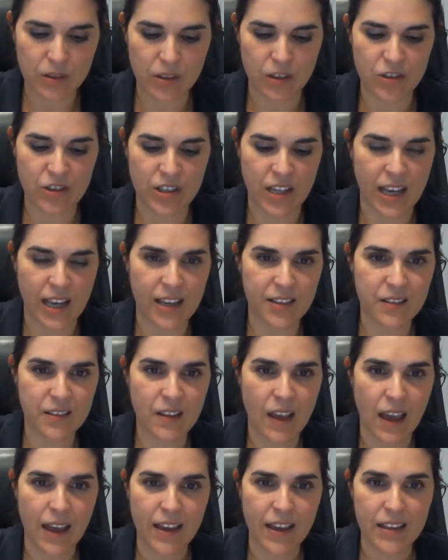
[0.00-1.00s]
such
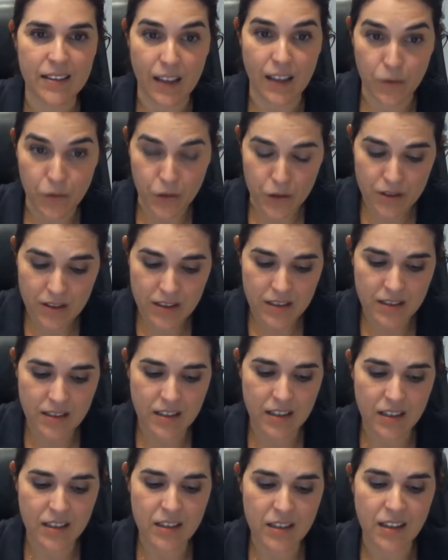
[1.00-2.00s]
as
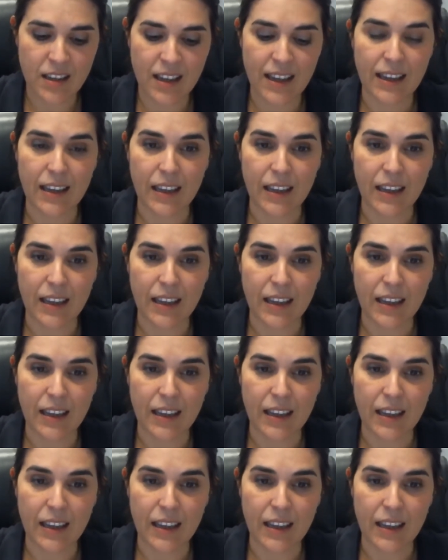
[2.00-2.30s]
diversity,